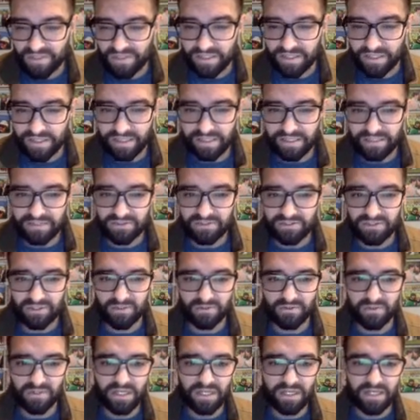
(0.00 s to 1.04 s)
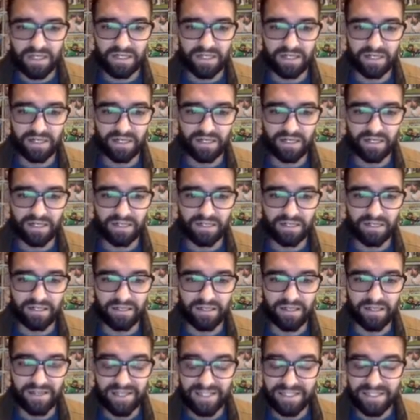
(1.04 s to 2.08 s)
Okay, so
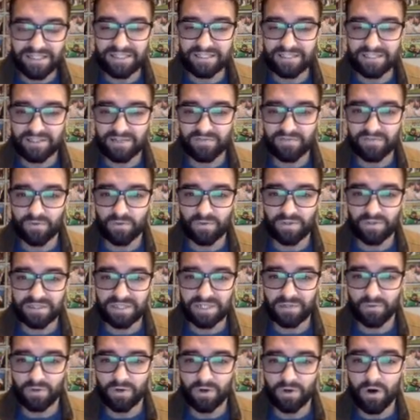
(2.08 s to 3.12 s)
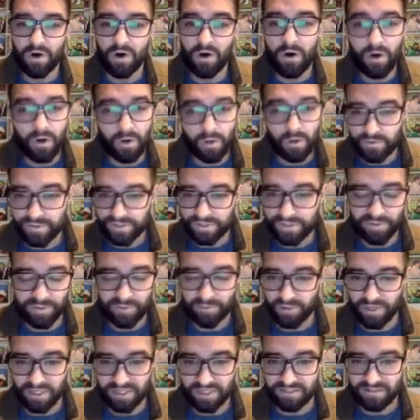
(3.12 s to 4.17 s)
this is a force that will always be
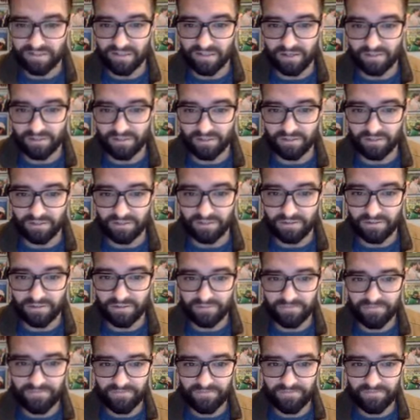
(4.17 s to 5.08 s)
present on Earth.